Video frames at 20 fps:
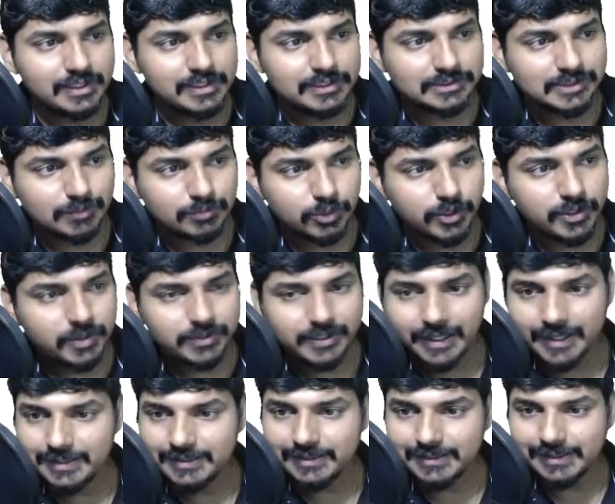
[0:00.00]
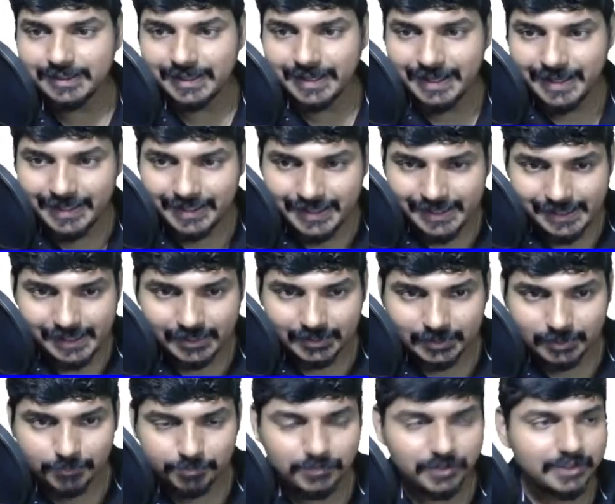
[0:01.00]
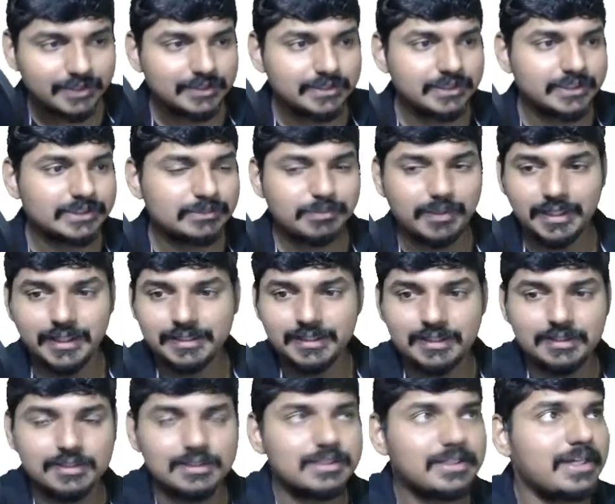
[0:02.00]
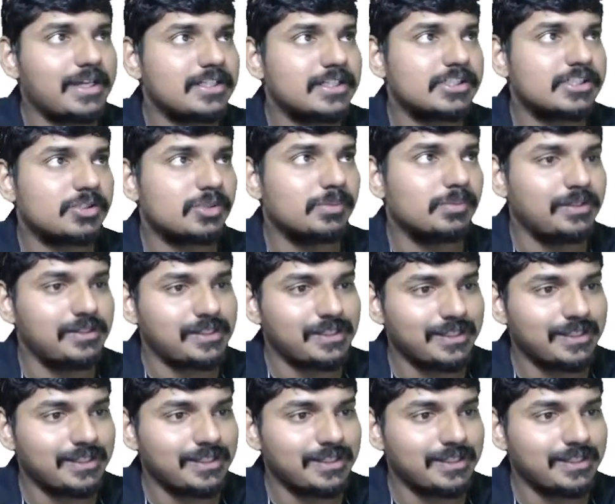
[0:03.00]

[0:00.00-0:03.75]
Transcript: So I'm going to get the area in this particular case to be